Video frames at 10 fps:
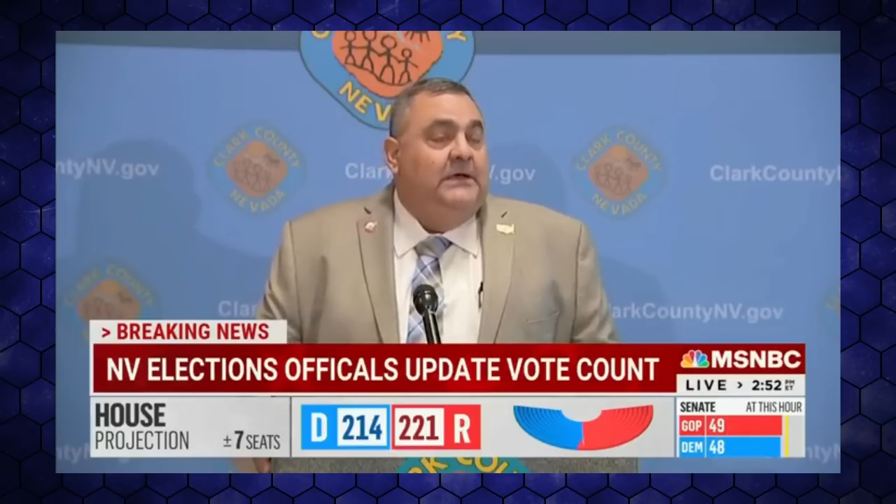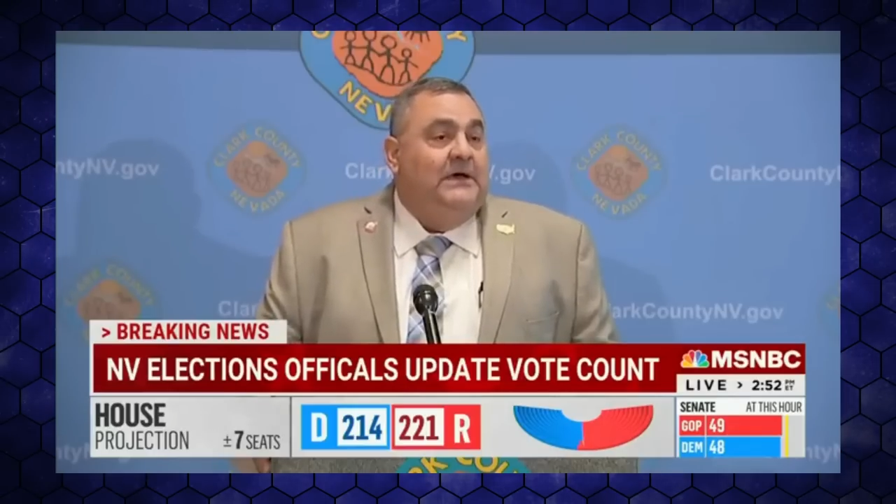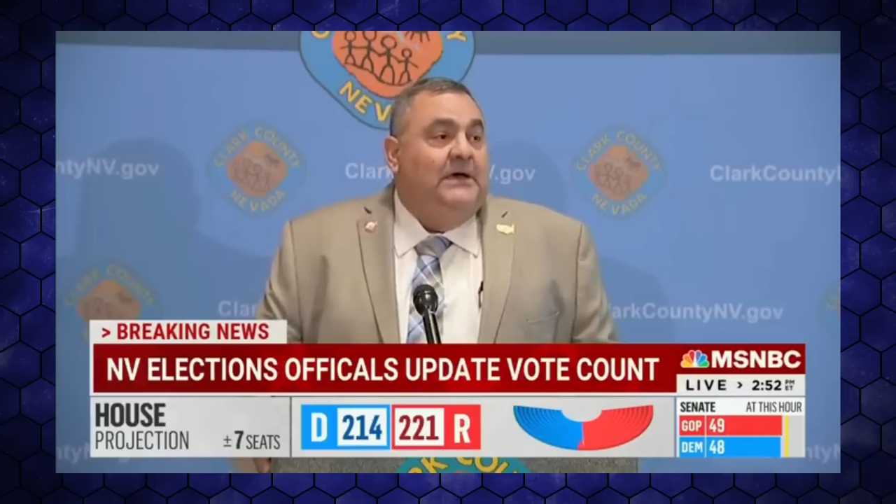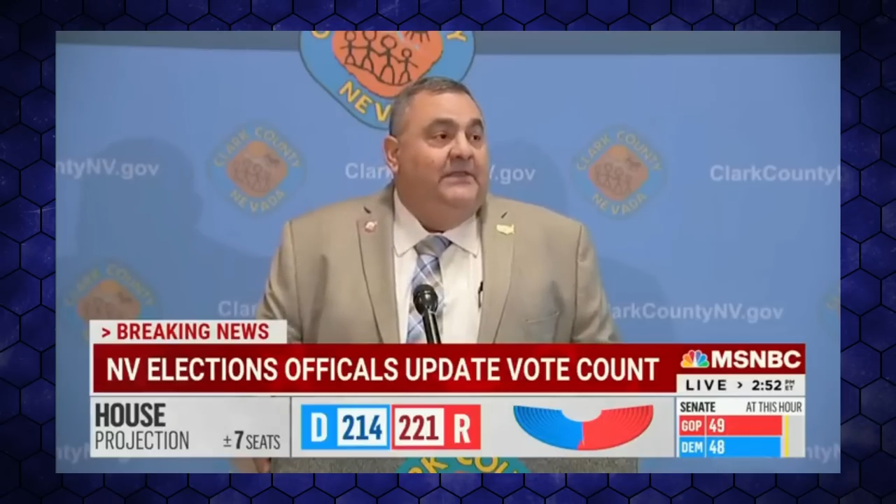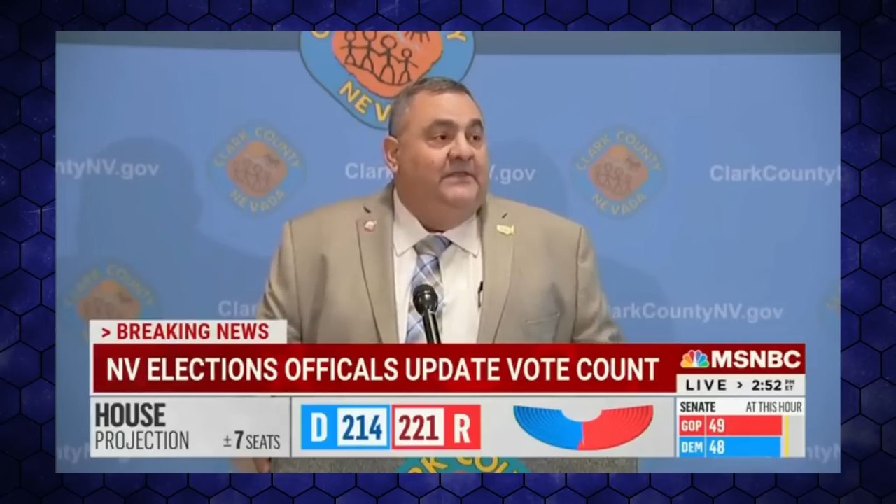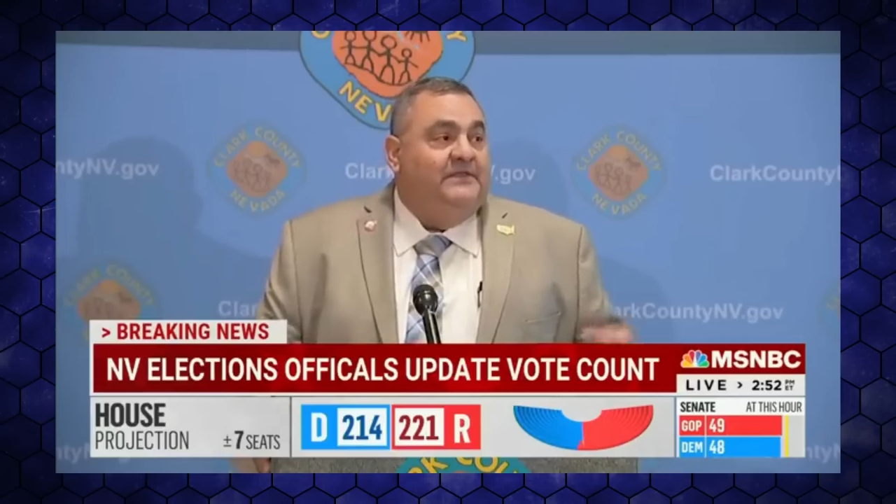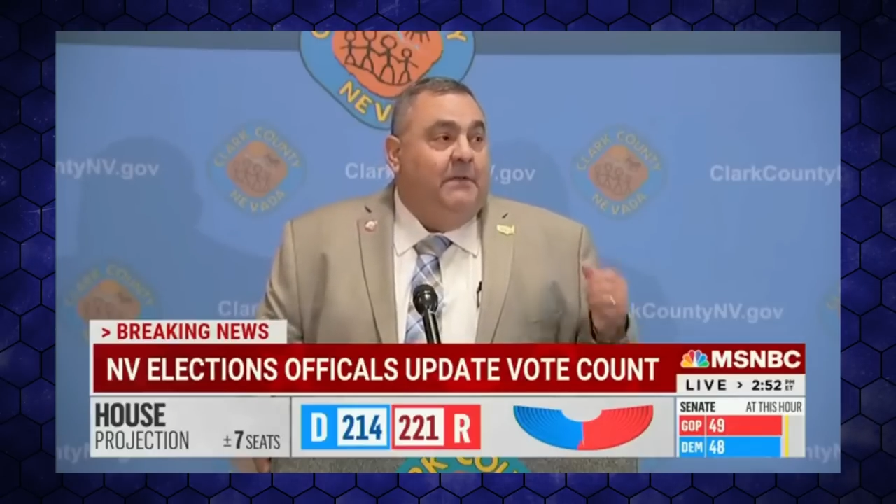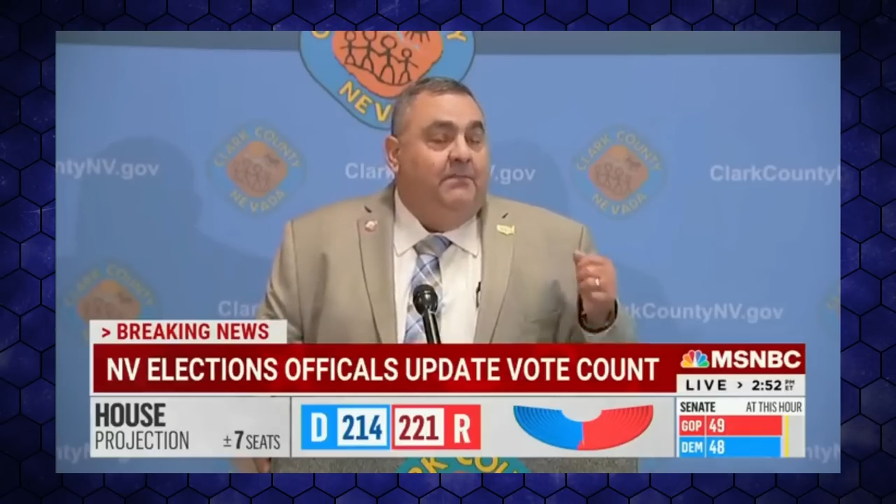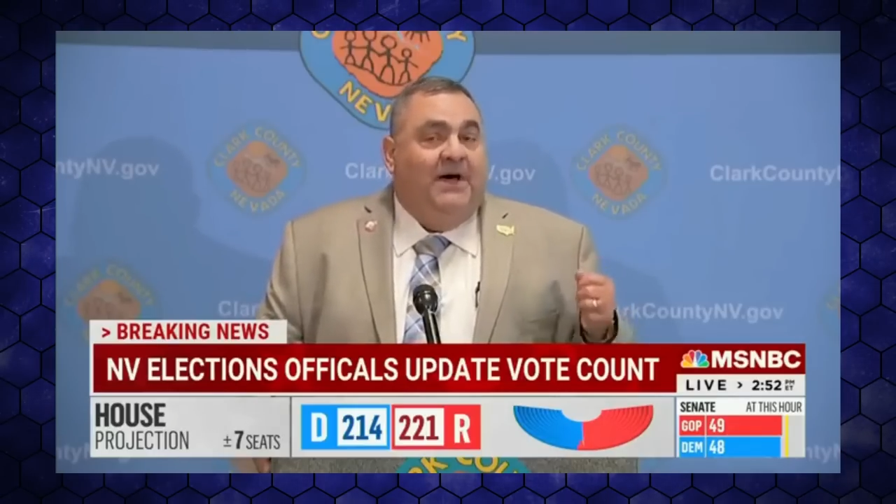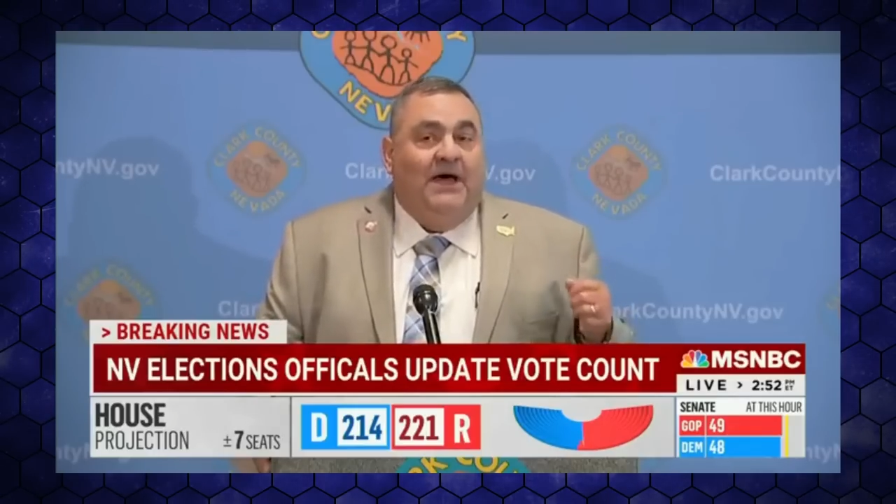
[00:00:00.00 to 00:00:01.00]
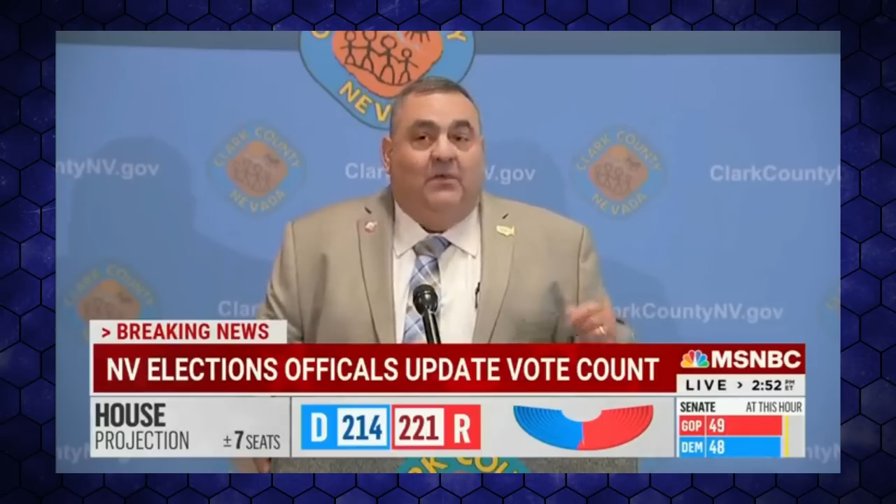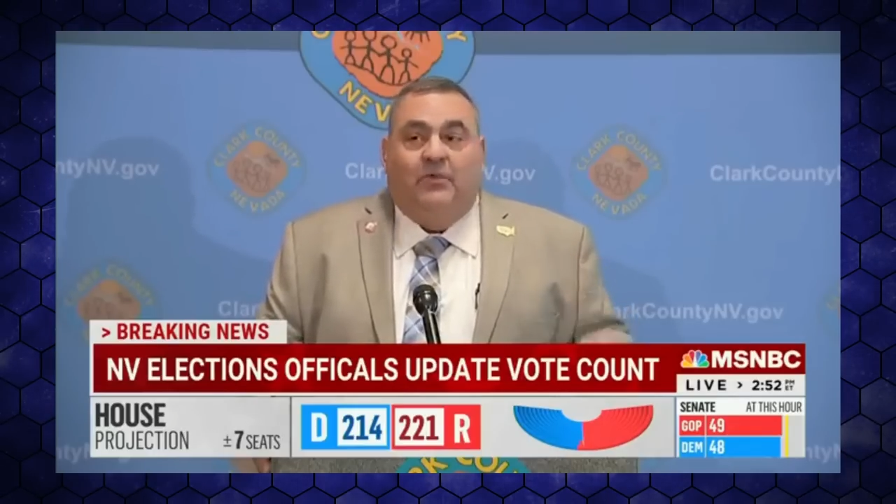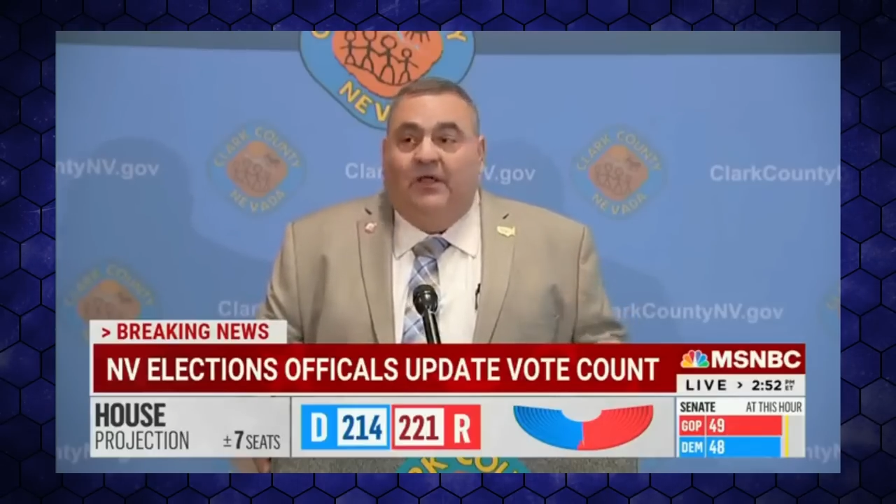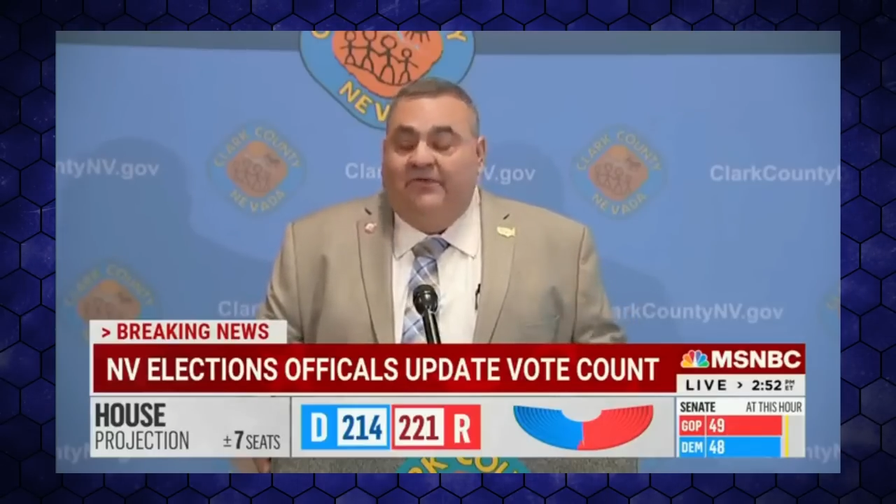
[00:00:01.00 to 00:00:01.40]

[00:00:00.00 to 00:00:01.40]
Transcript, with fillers: that's compiled with